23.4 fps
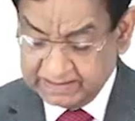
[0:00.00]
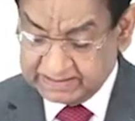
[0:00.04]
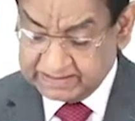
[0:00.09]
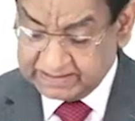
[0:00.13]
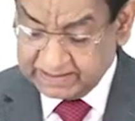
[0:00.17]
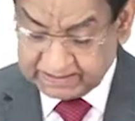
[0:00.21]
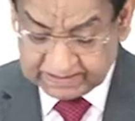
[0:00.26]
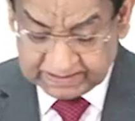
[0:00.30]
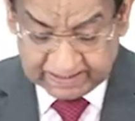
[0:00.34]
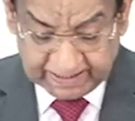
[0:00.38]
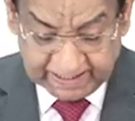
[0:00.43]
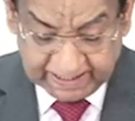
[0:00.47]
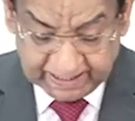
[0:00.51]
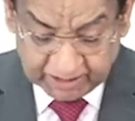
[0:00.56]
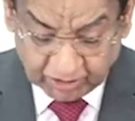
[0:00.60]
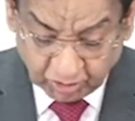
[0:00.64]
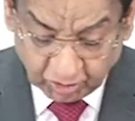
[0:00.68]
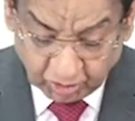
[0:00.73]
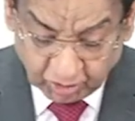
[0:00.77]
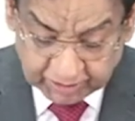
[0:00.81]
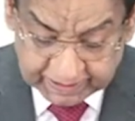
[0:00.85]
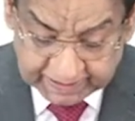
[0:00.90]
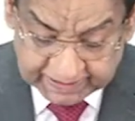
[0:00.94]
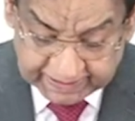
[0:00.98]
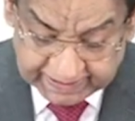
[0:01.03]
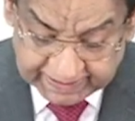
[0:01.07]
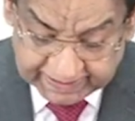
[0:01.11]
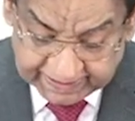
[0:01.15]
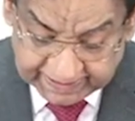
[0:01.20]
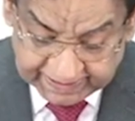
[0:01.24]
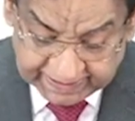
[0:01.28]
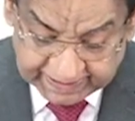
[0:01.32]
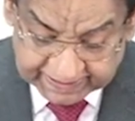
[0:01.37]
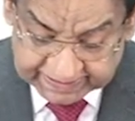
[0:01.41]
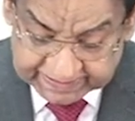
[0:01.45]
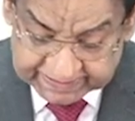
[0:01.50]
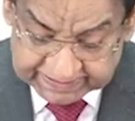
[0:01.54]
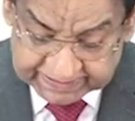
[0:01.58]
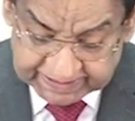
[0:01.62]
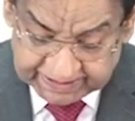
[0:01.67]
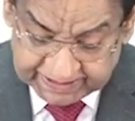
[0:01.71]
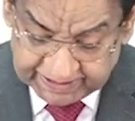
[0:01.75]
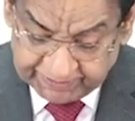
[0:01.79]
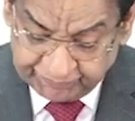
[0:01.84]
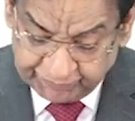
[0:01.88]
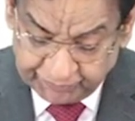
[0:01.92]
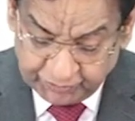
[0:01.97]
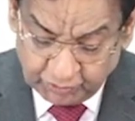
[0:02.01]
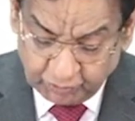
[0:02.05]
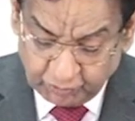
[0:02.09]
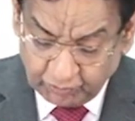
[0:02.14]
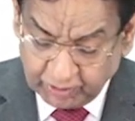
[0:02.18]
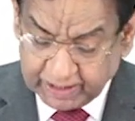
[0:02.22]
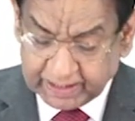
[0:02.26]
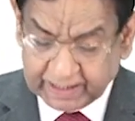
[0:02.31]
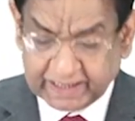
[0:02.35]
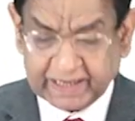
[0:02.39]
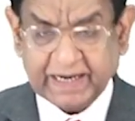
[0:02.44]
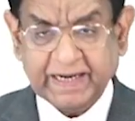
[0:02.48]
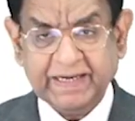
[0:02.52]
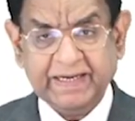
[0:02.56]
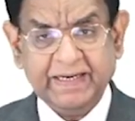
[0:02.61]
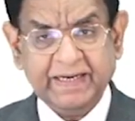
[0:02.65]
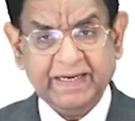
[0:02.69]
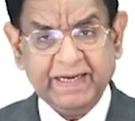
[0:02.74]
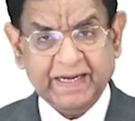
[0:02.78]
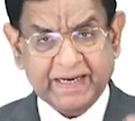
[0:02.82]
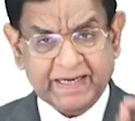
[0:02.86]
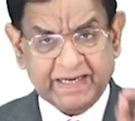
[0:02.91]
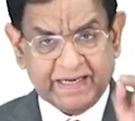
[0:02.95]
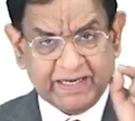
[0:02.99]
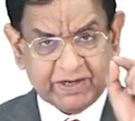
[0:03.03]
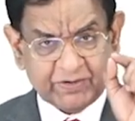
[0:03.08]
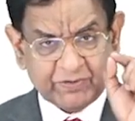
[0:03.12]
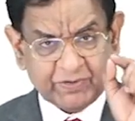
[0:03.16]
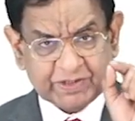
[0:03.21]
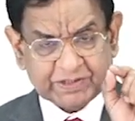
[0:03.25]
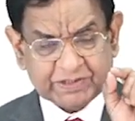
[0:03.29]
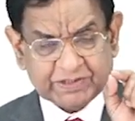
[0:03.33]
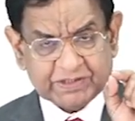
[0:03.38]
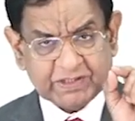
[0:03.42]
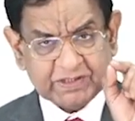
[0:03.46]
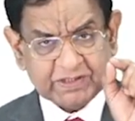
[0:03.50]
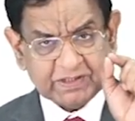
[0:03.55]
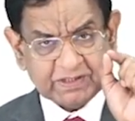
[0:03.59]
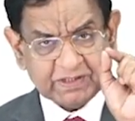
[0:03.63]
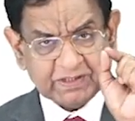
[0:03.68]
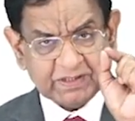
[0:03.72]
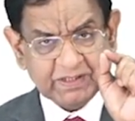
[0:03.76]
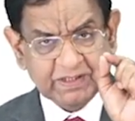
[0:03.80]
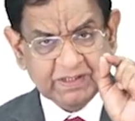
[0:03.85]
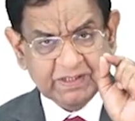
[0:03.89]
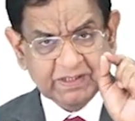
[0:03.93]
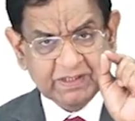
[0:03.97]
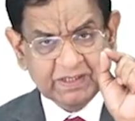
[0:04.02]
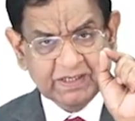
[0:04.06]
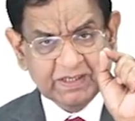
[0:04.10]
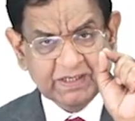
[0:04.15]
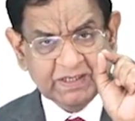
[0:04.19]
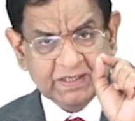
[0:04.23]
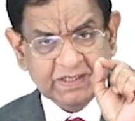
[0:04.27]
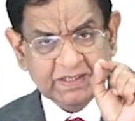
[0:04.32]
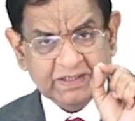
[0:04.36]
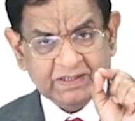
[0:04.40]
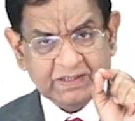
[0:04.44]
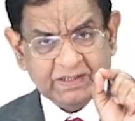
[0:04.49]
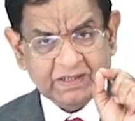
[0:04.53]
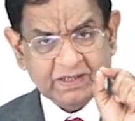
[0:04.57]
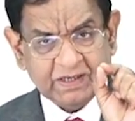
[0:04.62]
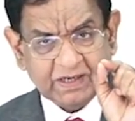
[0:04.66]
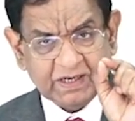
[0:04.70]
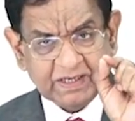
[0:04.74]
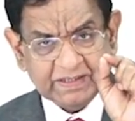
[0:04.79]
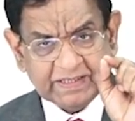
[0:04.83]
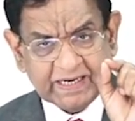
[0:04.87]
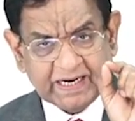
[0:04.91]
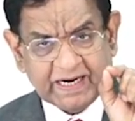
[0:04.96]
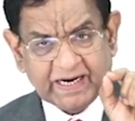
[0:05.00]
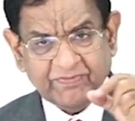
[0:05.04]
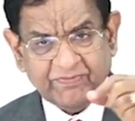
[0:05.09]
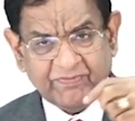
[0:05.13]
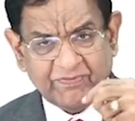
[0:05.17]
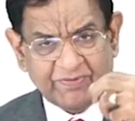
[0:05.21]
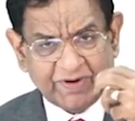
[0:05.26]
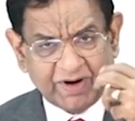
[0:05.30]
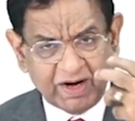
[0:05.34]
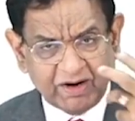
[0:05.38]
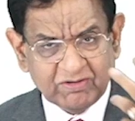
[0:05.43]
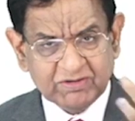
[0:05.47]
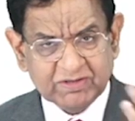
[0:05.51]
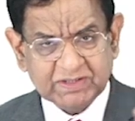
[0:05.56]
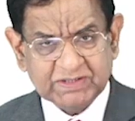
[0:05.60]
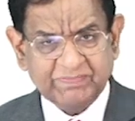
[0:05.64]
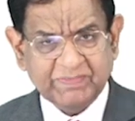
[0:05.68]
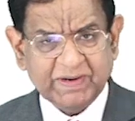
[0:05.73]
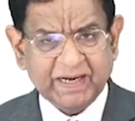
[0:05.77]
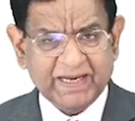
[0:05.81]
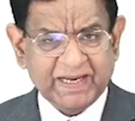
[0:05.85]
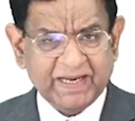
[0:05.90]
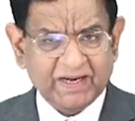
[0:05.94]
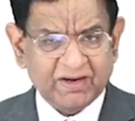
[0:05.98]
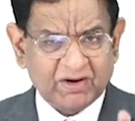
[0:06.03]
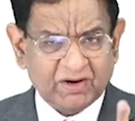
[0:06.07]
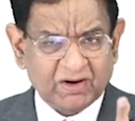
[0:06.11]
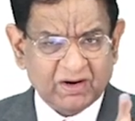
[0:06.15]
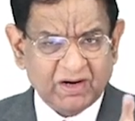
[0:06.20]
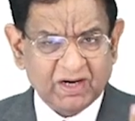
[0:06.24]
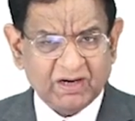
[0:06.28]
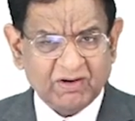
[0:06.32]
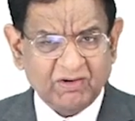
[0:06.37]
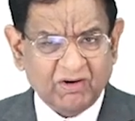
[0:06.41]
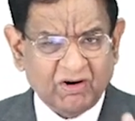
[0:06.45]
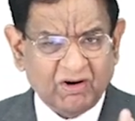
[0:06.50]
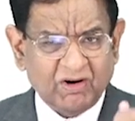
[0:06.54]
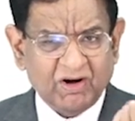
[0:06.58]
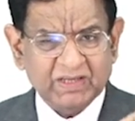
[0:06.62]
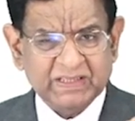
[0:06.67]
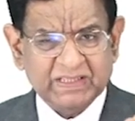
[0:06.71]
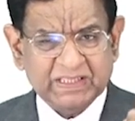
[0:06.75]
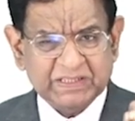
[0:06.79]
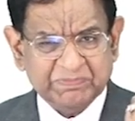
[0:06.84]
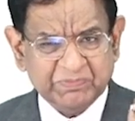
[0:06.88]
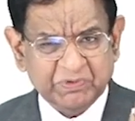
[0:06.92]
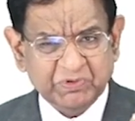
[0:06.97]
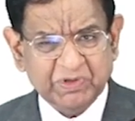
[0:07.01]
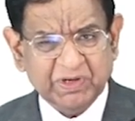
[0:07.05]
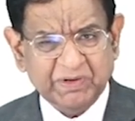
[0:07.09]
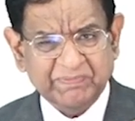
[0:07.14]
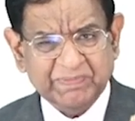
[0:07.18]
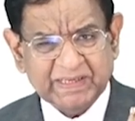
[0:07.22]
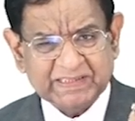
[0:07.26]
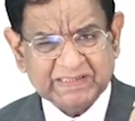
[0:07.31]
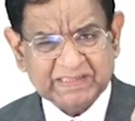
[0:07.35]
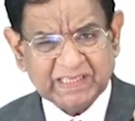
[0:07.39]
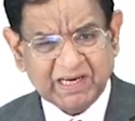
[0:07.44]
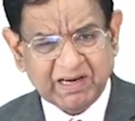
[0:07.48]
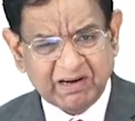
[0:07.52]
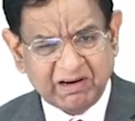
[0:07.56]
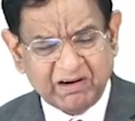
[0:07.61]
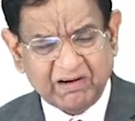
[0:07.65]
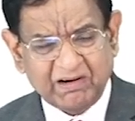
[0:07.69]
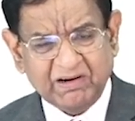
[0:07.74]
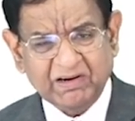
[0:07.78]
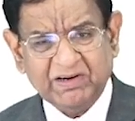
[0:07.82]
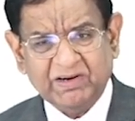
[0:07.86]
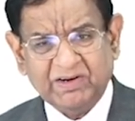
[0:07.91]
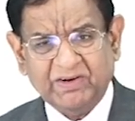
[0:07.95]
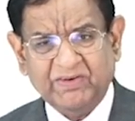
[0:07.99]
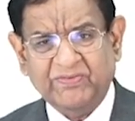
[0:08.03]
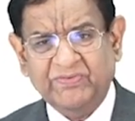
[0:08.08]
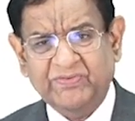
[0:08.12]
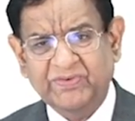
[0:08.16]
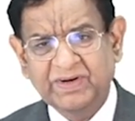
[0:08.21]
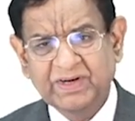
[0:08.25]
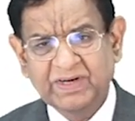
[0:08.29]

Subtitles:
just like rotten eggs. If you are getting any question that foul smelling or the sputum has lot of